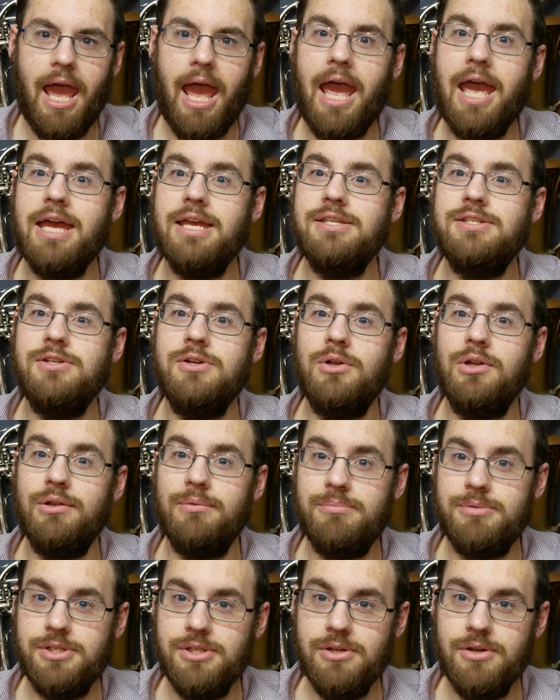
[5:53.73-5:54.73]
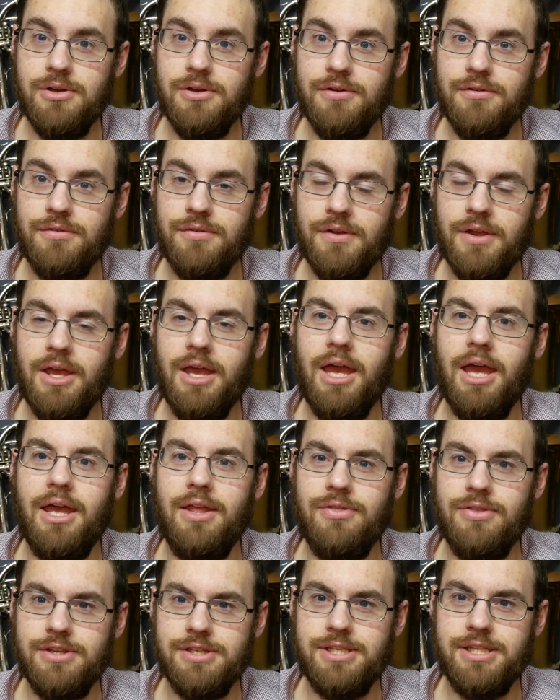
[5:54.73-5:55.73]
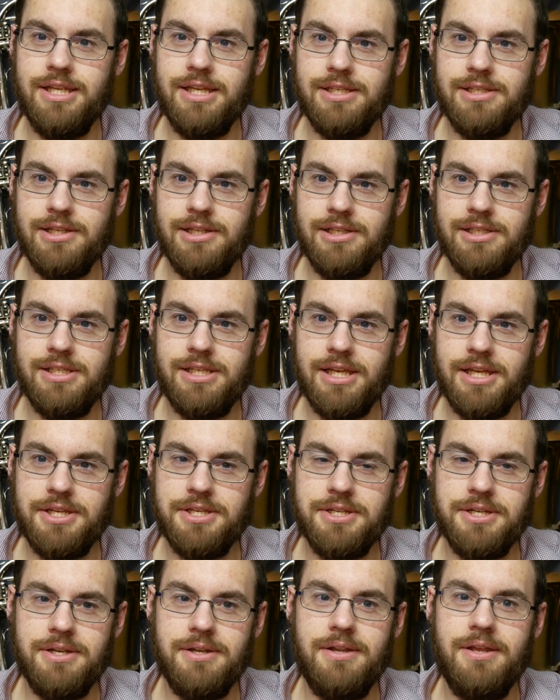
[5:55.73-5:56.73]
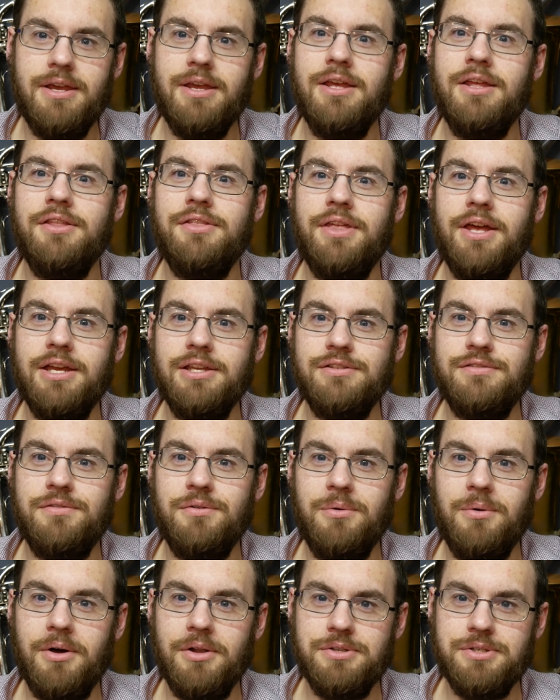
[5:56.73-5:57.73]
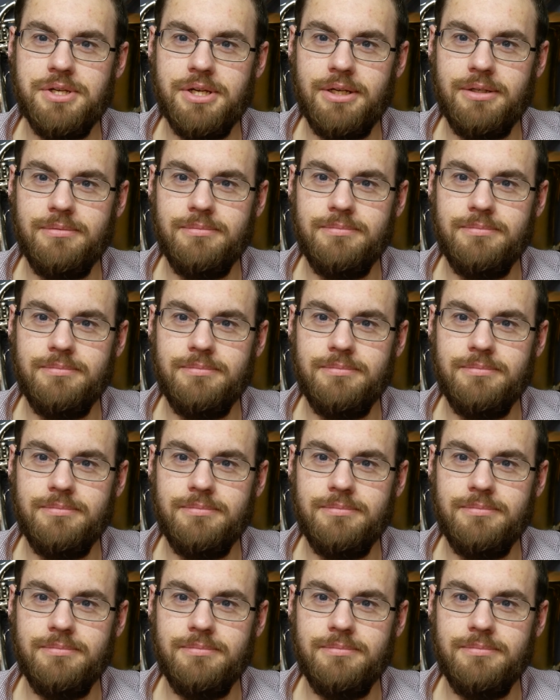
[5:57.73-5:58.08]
as you'll observe in this next little section. Thanks for watching.